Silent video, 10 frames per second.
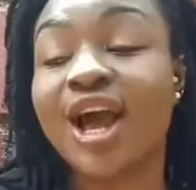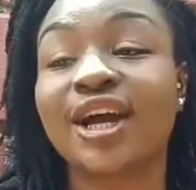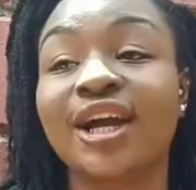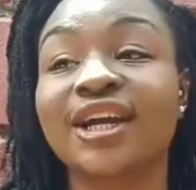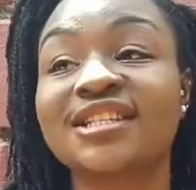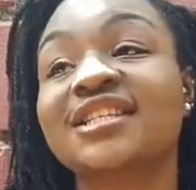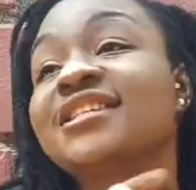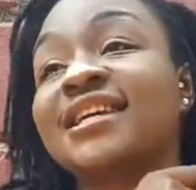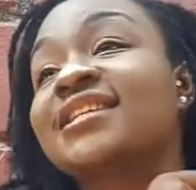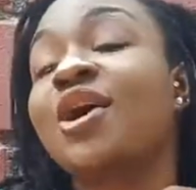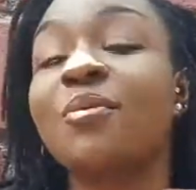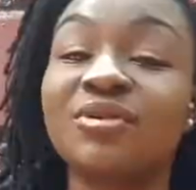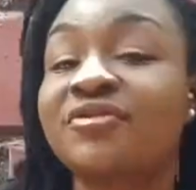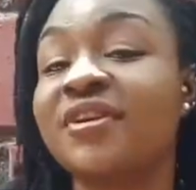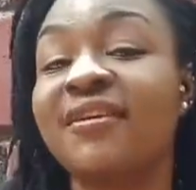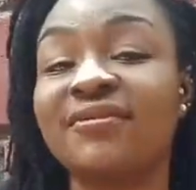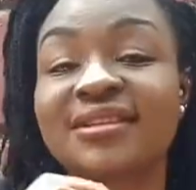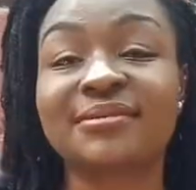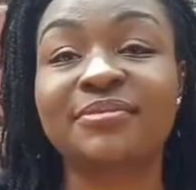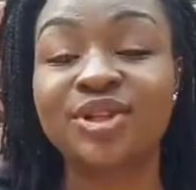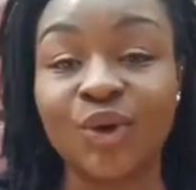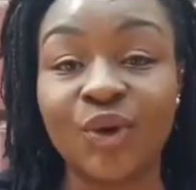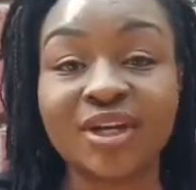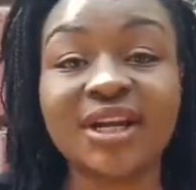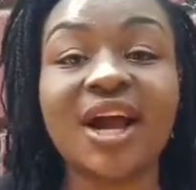because it takes almost forever to be done.